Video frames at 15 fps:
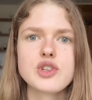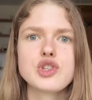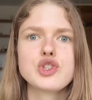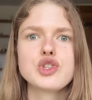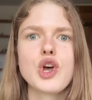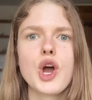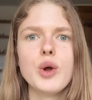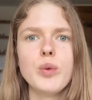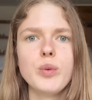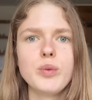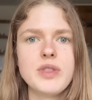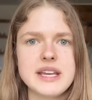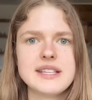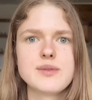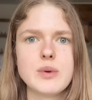so
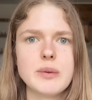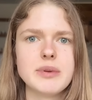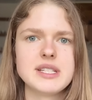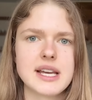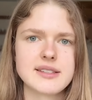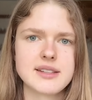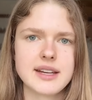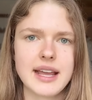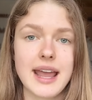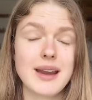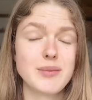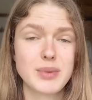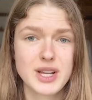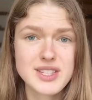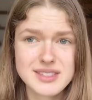this will be tested
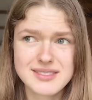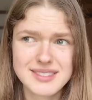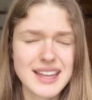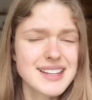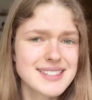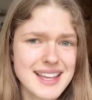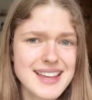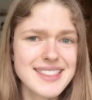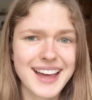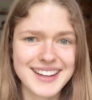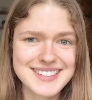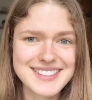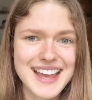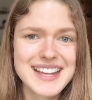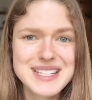again, because they say
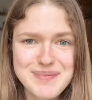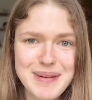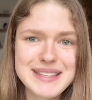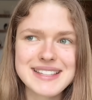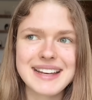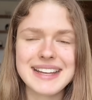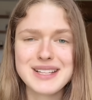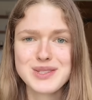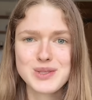that explicitly,